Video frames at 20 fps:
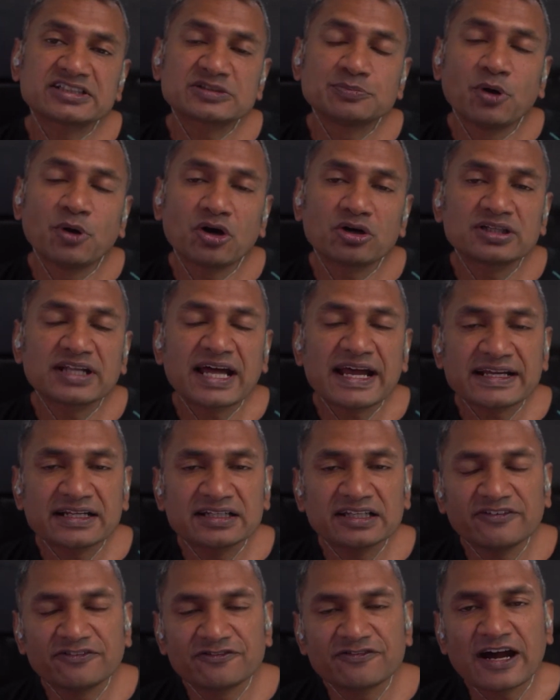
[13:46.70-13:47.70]
more
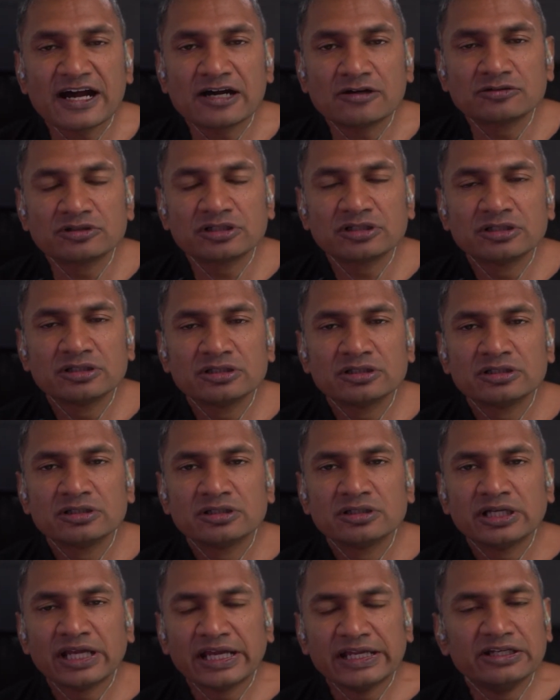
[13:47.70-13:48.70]
likely found
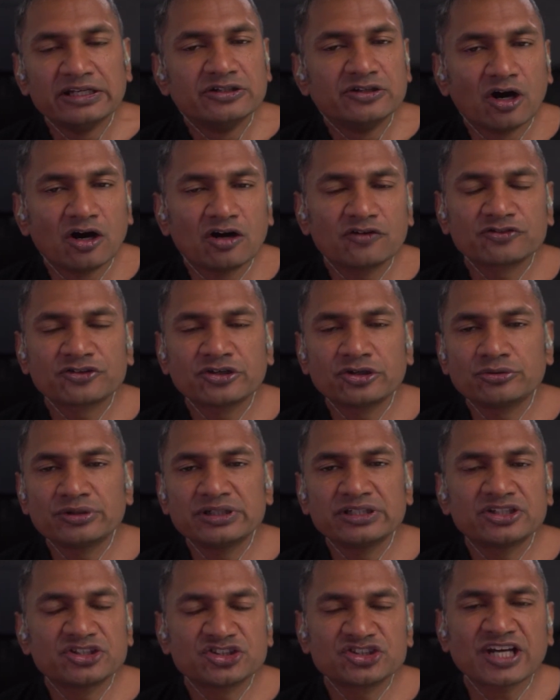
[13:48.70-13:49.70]
in North
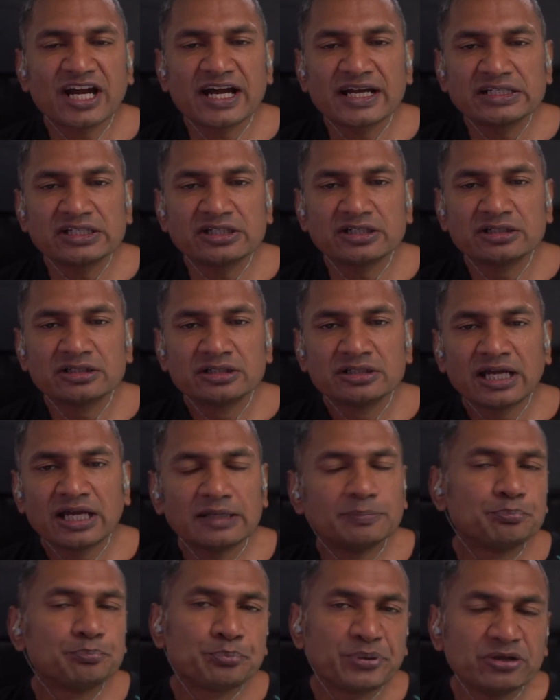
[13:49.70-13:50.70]
Korea, China,
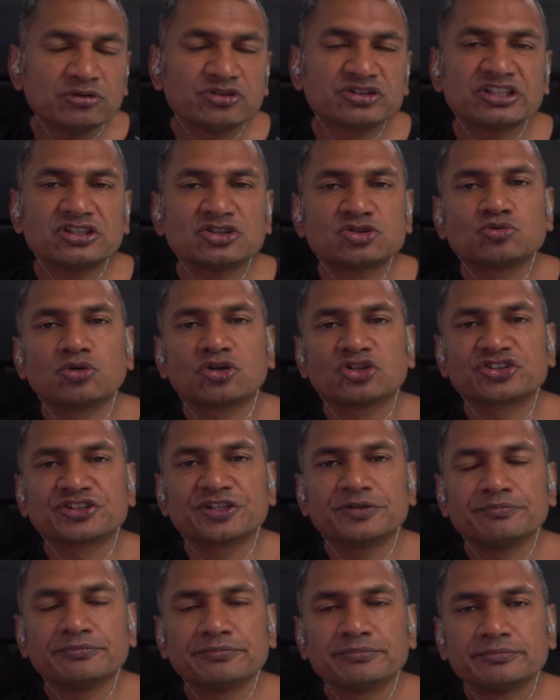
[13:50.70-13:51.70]
and Putin's Russia.